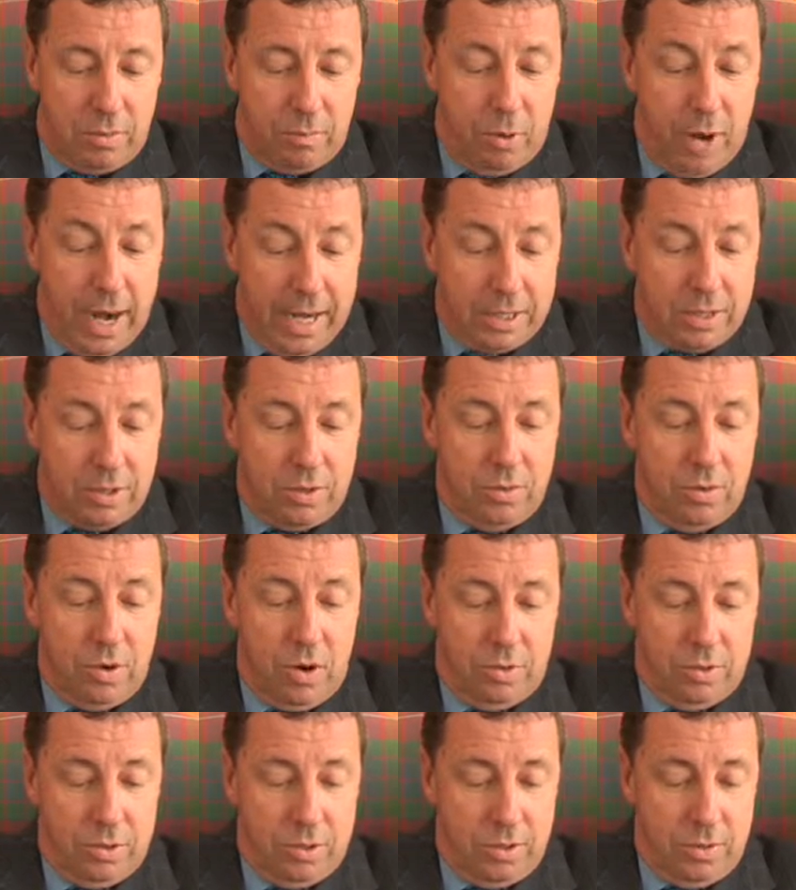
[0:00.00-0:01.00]
practical
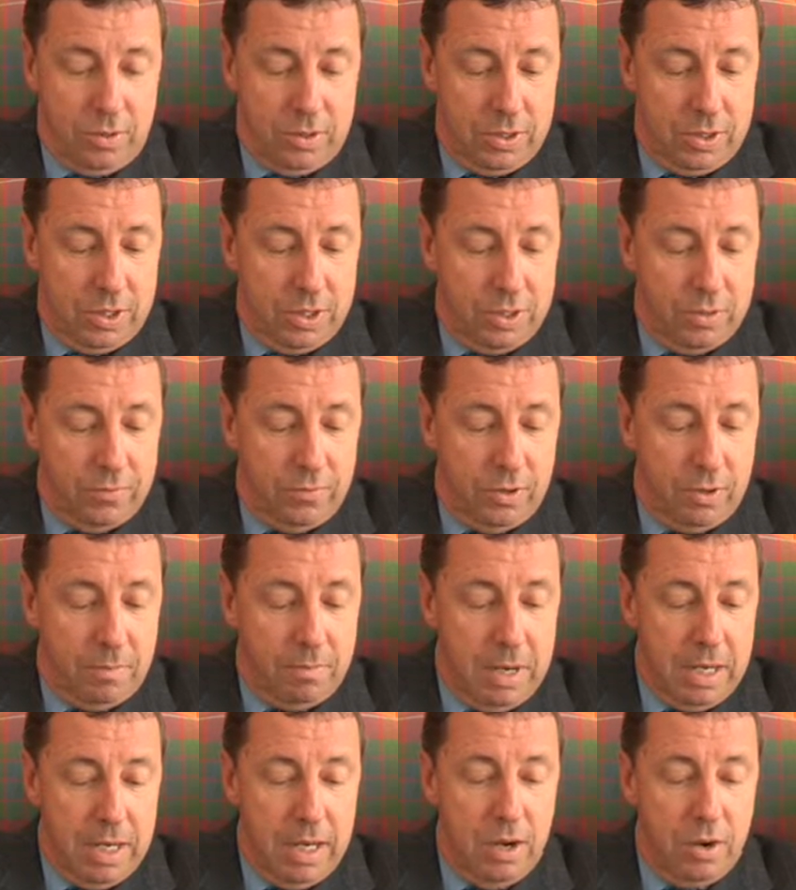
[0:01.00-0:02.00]
consequences for the
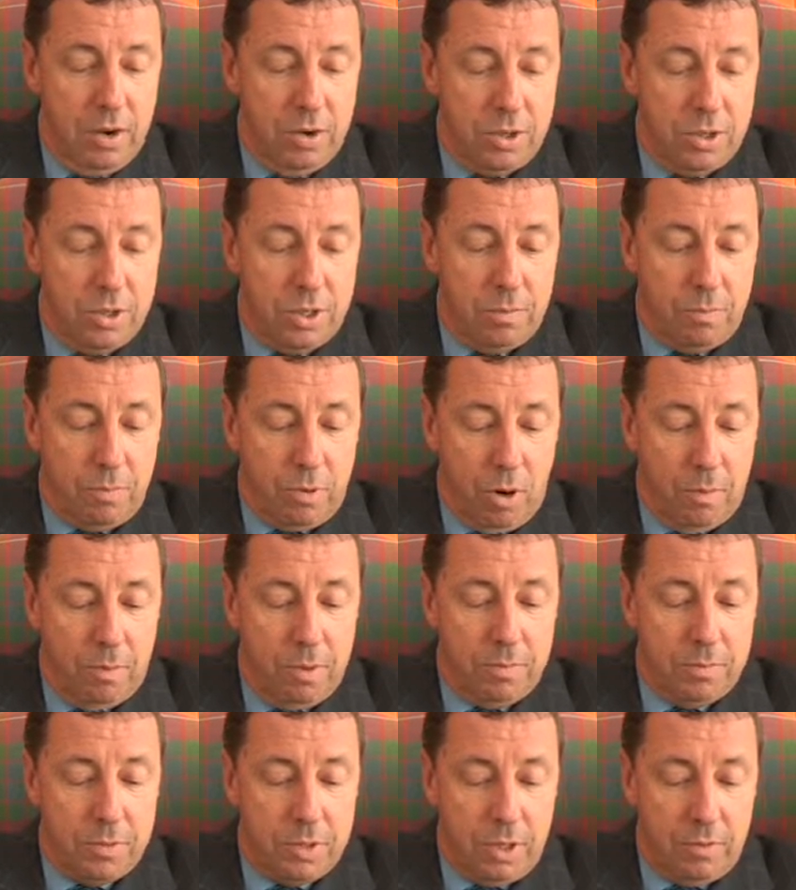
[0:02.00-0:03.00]
many urgent
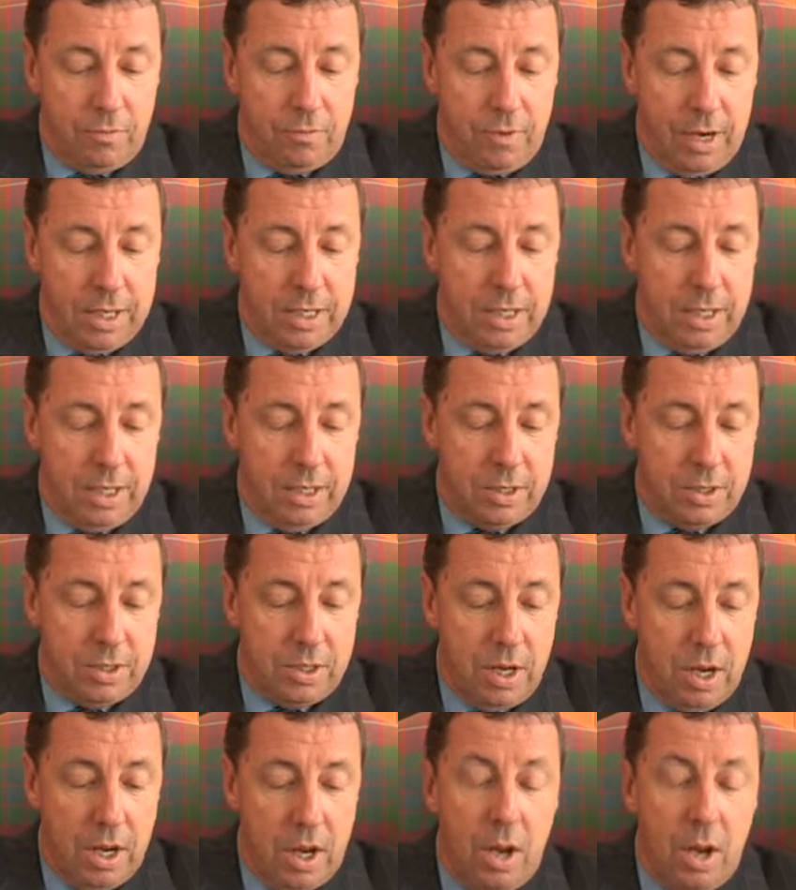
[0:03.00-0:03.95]
problems confronting us,